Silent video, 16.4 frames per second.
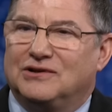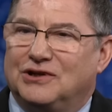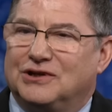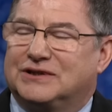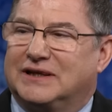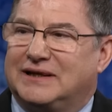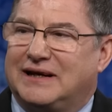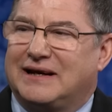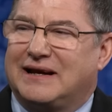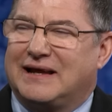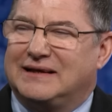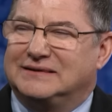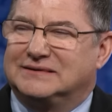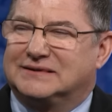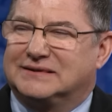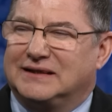of looked at it
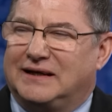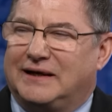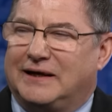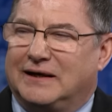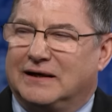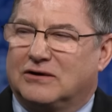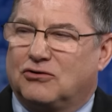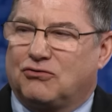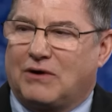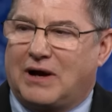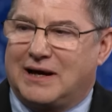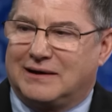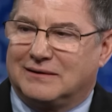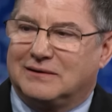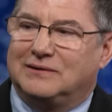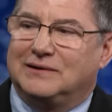as
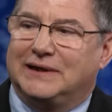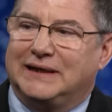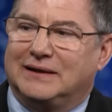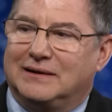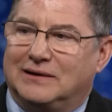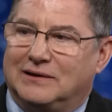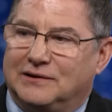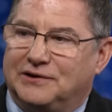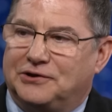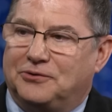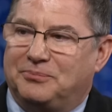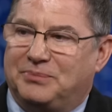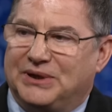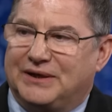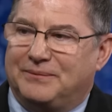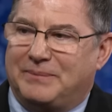chronicling a little
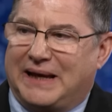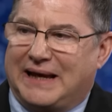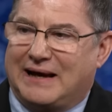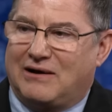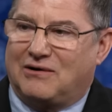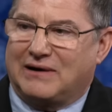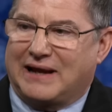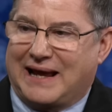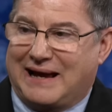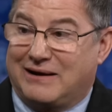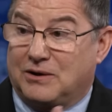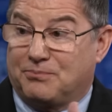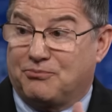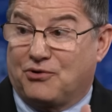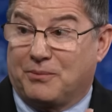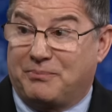bit about how to
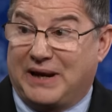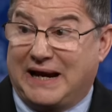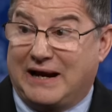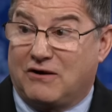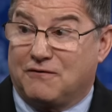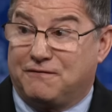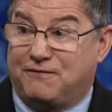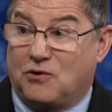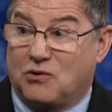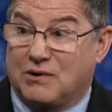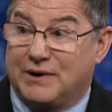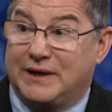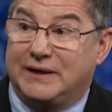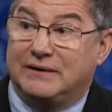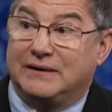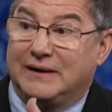prepare for
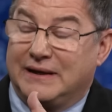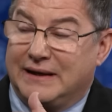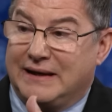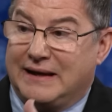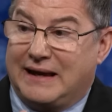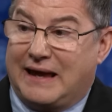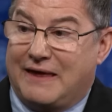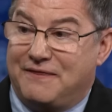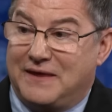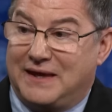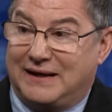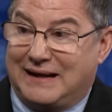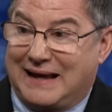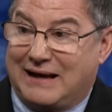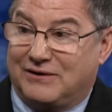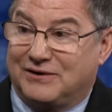it and then
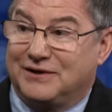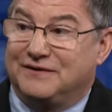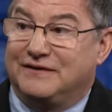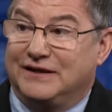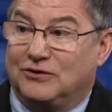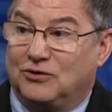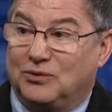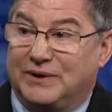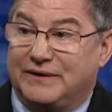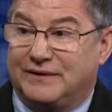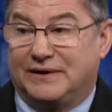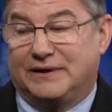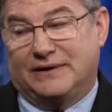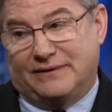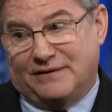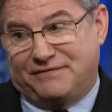how to deal with it
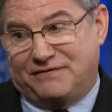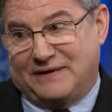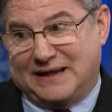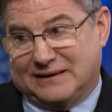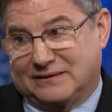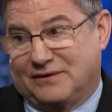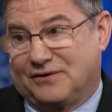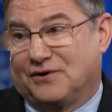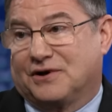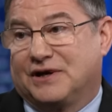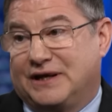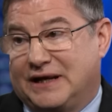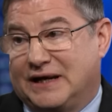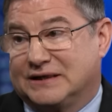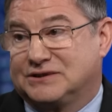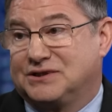and the fact that her
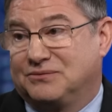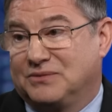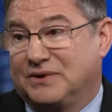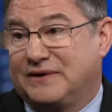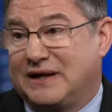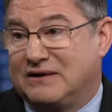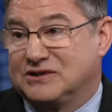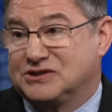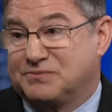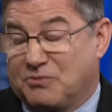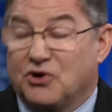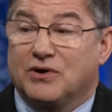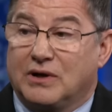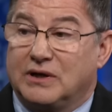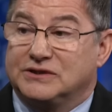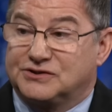connection with Alex
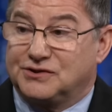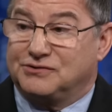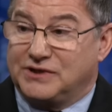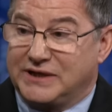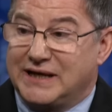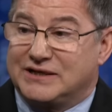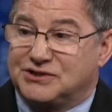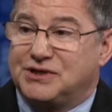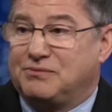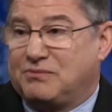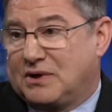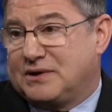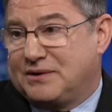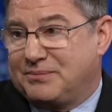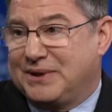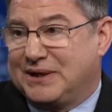Murdaugh. So yeah, she
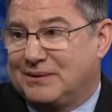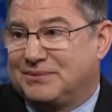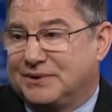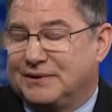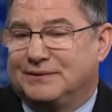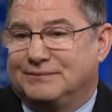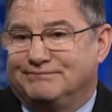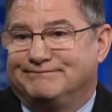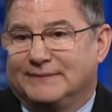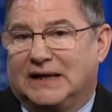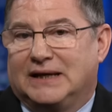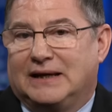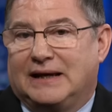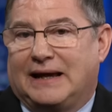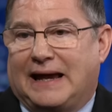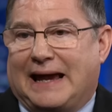wanted to be able to
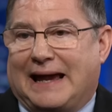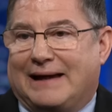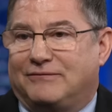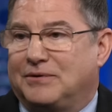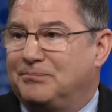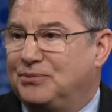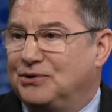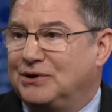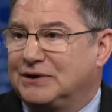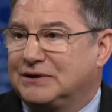have a book.